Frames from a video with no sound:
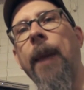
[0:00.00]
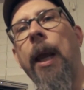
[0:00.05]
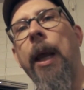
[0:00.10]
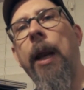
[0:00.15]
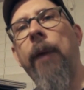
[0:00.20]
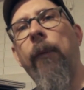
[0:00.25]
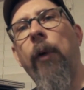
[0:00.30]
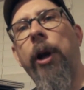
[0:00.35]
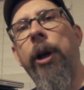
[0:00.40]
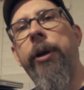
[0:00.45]

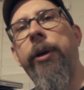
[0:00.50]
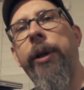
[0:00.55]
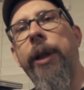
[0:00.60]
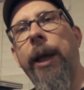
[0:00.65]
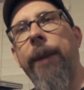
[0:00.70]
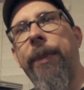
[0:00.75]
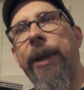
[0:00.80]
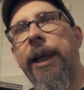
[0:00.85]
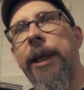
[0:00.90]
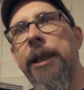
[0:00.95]
And I want to do
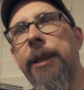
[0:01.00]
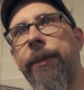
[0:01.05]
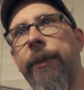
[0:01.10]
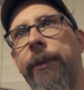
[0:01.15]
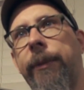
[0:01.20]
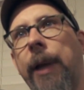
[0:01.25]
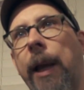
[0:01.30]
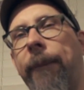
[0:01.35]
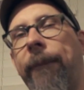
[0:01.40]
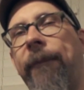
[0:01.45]
that because
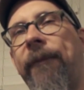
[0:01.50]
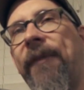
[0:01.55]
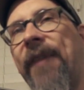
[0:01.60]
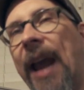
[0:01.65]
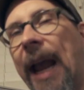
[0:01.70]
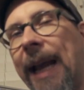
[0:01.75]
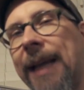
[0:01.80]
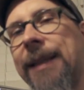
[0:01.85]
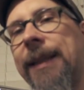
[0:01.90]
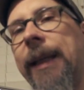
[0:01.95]
I'm, I'm
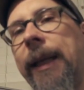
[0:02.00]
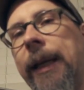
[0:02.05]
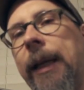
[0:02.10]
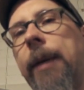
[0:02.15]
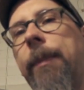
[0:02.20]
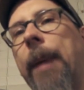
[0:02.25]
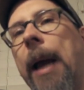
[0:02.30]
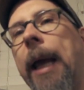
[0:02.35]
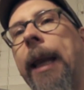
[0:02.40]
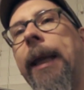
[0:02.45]

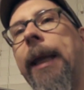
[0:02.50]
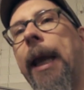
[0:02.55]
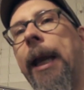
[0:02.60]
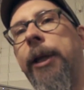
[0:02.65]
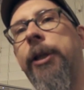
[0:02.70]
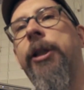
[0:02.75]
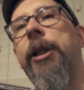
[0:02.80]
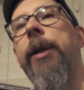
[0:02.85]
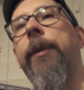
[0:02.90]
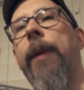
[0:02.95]
fascinated by the
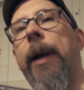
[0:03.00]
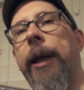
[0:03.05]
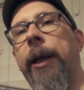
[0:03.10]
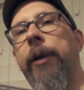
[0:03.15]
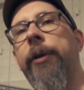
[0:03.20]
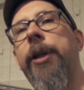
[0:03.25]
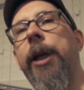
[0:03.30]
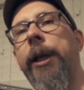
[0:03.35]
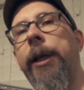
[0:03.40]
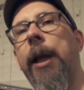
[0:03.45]
H D
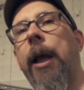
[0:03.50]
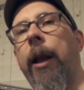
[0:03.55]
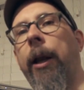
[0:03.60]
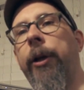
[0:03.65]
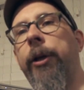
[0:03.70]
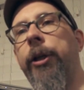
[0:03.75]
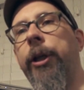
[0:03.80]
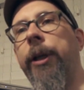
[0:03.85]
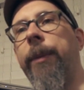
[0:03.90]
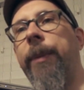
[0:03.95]
radio
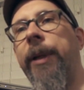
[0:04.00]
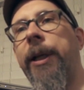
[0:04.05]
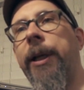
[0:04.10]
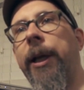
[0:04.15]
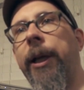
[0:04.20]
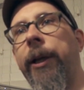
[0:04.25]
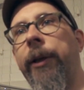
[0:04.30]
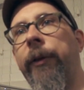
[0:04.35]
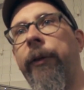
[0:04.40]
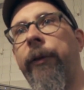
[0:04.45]
technology,
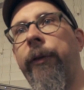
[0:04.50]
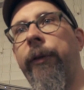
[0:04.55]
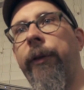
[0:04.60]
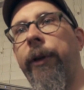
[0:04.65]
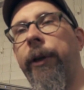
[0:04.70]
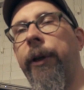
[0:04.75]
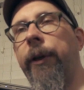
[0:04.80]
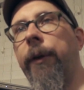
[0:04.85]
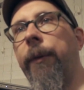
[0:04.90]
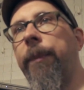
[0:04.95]
because,
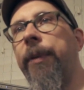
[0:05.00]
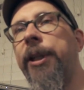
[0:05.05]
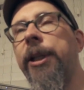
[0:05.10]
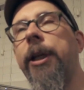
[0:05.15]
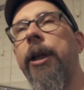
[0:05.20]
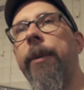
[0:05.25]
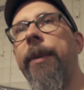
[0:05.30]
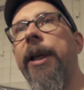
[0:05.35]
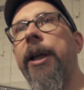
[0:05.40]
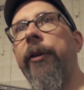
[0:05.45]
and in
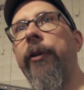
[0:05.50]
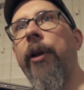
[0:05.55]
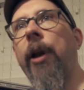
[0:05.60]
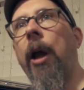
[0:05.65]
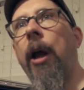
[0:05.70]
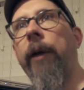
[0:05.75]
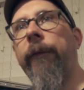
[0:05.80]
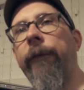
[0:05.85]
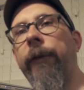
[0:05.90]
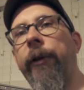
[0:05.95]
particular because it
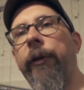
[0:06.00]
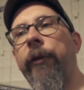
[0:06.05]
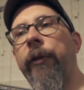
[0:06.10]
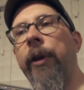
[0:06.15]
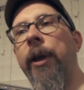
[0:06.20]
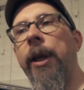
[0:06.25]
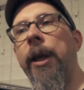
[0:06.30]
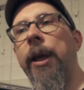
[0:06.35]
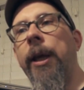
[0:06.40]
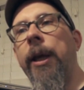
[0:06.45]

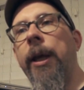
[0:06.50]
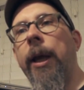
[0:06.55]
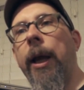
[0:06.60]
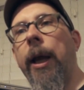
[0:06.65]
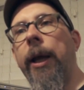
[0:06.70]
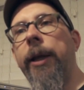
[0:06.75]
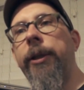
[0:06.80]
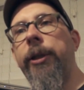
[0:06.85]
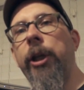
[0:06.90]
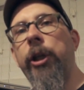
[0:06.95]
offers
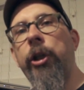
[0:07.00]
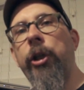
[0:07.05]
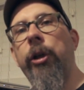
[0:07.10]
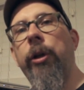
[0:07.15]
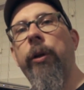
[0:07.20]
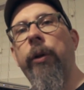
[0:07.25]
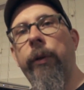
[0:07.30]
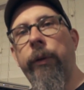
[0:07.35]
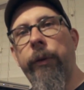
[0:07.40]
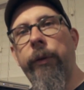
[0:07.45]

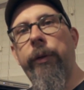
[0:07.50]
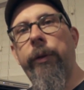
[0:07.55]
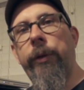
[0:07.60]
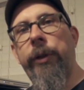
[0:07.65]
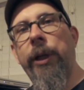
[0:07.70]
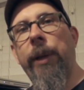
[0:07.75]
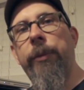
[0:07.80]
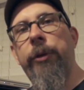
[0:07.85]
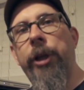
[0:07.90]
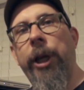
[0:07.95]
additional
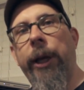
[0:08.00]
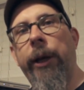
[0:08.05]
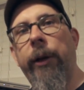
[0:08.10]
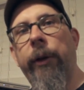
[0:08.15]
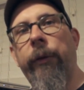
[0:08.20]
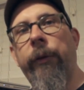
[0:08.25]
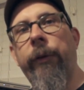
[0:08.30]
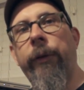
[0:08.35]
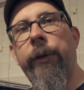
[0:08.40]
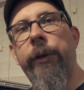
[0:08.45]

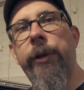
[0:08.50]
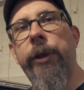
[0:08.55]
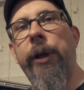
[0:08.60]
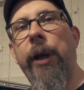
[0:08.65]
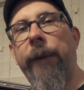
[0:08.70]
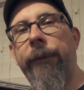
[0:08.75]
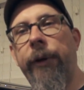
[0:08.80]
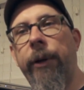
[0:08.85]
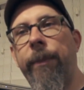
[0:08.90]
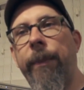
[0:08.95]
sub-channels. So
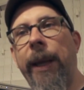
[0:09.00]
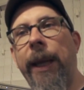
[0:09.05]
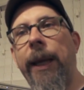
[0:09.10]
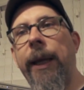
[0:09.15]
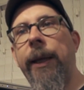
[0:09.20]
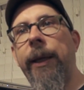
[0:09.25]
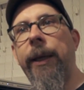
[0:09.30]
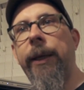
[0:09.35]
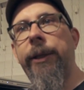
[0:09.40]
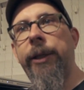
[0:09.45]
you have your
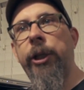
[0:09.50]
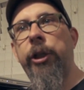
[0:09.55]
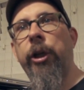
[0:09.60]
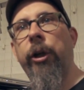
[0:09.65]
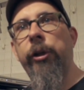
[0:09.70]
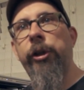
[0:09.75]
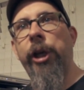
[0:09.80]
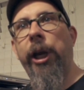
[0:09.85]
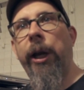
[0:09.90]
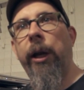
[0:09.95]
main
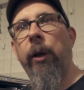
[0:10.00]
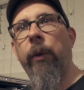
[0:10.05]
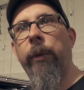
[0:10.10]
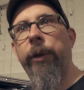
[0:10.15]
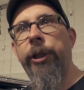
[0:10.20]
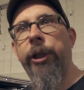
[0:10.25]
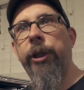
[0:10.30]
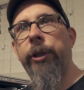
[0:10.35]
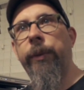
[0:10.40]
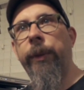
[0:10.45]
digital channel,
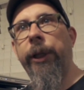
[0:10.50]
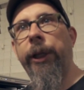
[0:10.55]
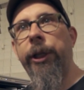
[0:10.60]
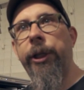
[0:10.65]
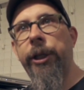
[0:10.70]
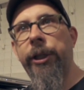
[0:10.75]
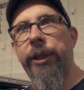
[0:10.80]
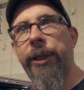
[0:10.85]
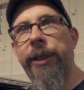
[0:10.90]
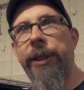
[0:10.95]
which is really
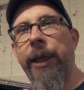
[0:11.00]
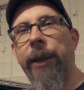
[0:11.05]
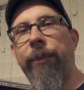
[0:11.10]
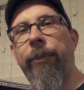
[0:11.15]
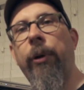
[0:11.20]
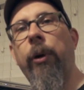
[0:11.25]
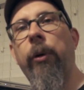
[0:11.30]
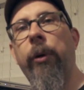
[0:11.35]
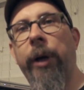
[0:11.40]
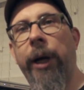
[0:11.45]
just the same
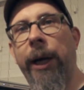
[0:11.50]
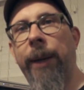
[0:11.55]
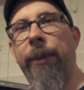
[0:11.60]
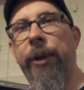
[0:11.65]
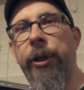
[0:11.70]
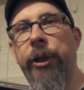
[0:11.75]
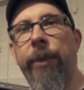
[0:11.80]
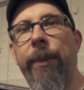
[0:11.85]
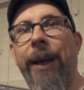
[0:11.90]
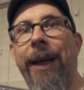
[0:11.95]
program
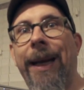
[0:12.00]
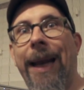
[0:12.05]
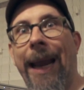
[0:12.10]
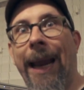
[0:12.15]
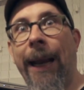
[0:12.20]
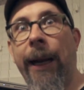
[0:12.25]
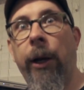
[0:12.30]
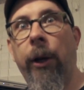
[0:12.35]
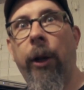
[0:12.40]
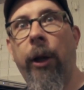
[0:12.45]
as your main
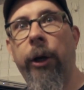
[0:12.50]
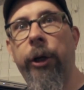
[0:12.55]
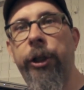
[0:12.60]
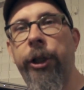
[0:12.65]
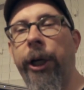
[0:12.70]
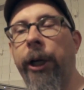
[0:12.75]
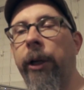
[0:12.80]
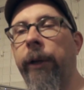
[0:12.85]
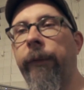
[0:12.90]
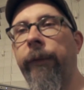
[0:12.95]
analog
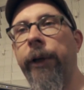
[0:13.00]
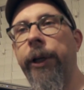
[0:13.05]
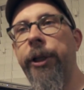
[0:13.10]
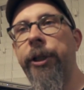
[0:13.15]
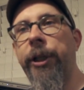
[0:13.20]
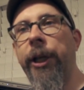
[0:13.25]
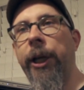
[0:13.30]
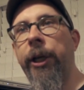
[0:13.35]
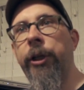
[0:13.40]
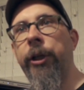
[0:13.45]
channel for
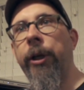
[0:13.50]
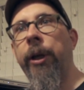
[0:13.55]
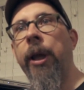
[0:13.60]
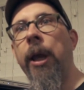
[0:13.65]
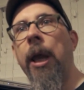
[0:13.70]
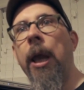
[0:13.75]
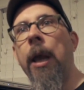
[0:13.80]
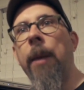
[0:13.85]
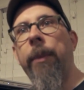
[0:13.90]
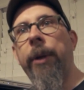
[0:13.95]
each station.
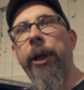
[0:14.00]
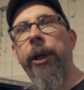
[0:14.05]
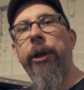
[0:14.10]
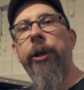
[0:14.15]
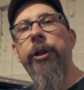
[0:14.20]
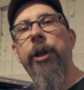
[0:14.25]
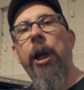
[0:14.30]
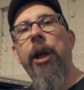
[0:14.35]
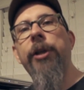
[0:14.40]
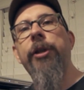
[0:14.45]
But then
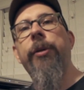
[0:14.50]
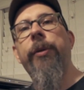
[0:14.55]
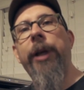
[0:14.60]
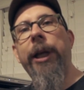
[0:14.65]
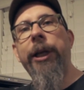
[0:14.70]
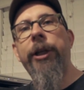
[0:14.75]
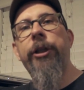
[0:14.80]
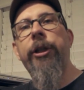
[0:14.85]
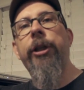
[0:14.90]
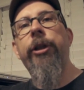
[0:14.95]
there's also an
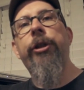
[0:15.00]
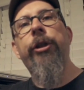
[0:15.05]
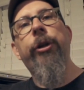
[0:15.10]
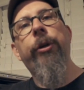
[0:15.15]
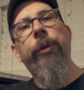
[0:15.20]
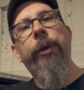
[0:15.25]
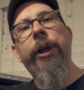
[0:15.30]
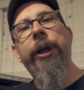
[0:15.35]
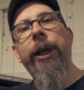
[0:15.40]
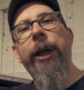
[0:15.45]
H D
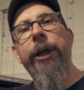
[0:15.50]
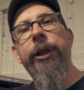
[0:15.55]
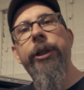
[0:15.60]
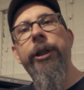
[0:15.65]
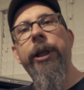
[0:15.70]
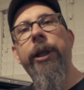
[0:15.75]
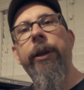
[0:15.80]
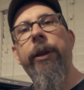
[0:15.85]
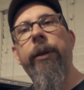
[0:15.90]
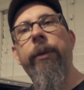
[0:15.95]
two and an
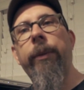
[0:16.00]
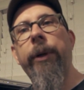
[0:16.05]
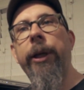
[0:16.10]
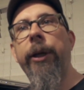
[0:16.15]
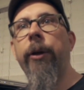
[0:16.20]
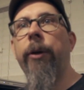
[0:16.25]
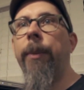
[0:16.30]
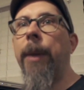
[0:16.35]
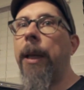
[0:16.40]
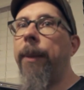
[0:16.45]
H D
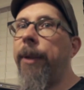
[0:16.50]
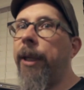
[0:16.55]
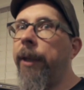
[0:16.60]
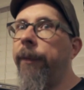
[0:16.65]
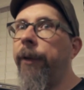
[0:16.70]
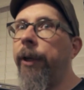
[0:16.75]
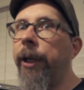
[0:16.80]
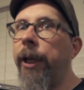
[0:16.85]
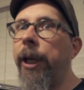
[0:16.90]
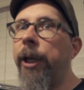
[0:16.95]
three, or maybe
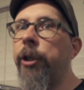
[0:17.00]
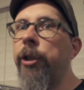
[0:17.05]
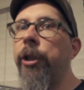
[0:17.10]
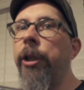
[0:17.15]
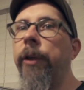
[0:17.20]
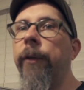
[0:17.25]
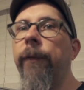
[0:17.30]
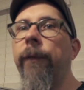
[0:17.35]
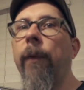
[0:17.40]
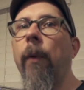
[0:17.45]
even an H
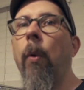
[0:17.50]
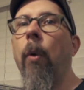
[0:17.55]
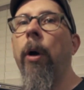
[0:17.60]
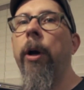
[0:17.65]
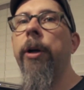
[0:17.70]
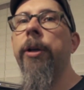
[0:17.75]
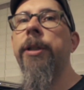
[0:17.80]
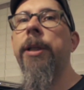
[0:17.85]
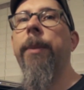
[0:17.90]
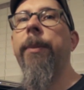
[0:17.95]
D
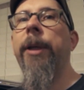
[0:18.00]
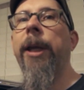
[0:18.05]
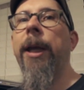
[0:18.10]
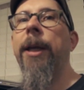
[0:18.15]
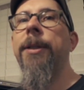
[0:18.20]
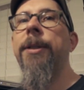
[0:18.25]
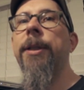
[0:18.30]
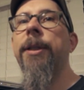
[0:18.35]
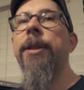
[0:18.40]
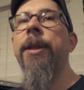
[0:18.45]
four in some
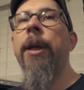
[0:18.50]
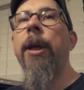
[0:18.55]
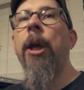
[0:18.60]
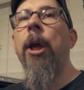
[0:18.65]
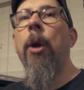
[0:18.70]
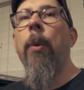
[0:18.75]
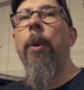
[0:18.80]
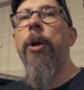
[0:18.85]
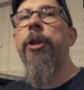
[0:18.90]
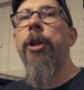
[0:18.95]
cases,
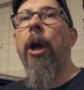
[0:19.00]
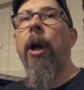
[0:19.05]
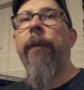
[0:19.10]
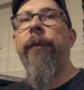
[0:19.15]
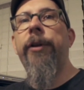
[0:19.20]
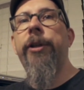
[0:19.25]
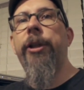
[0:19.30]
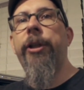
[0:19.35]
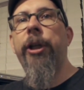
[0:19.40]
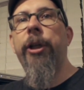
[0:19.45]
which
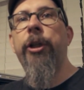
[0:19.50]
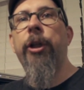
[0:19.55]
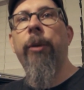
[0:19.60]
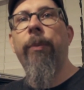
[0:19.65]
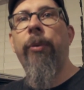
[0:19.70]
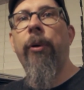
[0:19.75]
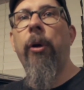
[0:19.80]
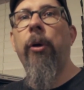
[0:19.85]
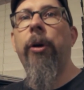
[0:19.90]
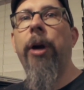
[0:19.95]
offers
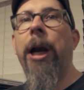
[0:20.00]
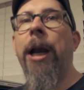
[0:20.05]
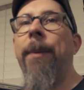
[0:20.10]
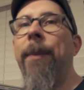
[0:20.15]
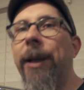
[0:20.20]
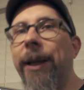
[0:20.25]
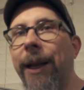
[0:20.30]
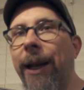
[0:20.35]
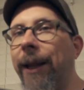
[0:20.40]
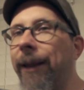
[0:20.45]
additional
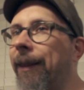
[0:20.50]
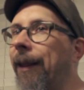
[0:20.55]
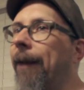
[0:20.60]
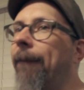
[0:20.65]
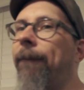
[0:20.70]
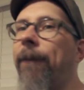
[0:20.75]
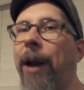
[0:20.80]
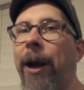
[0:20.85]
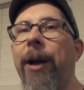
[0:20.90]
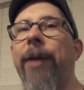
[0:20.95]
programming that I
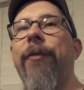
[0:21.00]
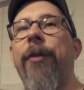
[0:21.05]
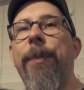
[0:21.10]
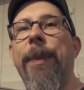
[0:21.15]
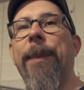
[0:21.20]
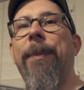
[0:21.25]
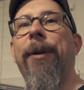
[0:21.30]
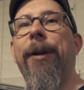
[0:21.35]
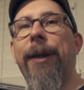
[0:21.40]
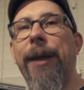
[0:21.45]
think very few
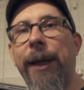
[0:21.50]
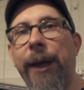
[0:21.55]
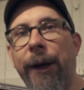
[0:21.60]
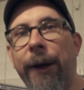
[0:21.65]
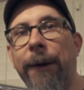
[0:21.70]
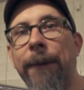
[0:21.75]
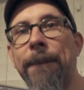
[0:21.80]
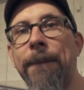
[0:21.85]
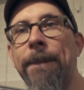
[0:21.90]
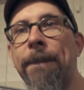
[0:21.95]
people
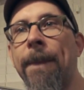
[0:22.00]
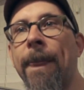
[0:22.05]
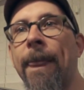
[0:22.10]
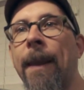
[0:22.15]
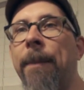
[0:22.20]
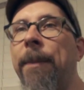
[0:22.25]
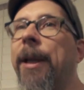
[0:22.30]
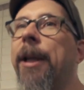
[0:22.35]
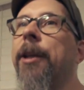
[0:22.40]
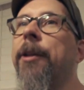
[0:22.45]
hear,
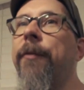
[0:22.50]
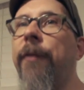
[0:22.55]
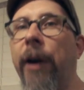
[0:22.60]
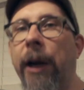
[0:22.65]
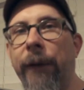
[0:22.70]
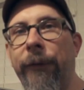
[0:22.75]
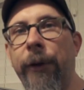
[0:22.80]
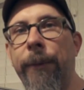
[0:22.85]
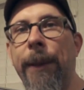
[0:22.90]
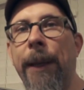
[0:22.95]
because
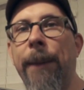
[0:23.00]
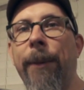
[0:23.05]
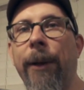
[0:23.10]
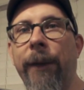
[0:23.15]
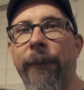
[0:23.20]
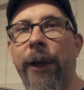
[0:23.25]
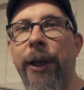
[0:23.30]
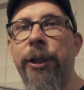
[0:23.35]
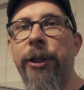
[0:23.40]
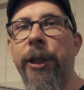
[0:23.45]
very few people
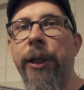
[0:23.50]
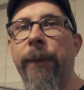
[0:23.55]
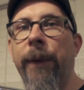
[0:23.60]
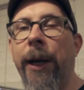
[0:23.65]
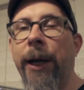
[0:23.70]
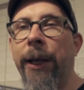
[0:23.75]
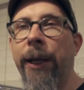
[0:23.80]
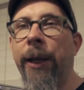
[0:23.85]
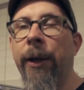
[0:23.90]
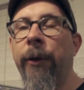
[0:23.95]
have H D
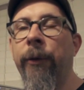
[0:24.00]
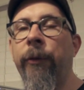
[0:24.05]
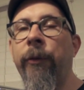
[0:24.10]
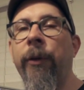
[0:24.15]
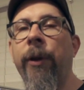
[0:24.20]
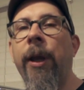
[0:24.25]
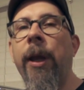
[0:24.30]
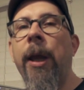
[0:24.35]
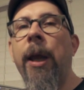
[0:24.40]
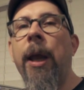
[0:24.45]
radios.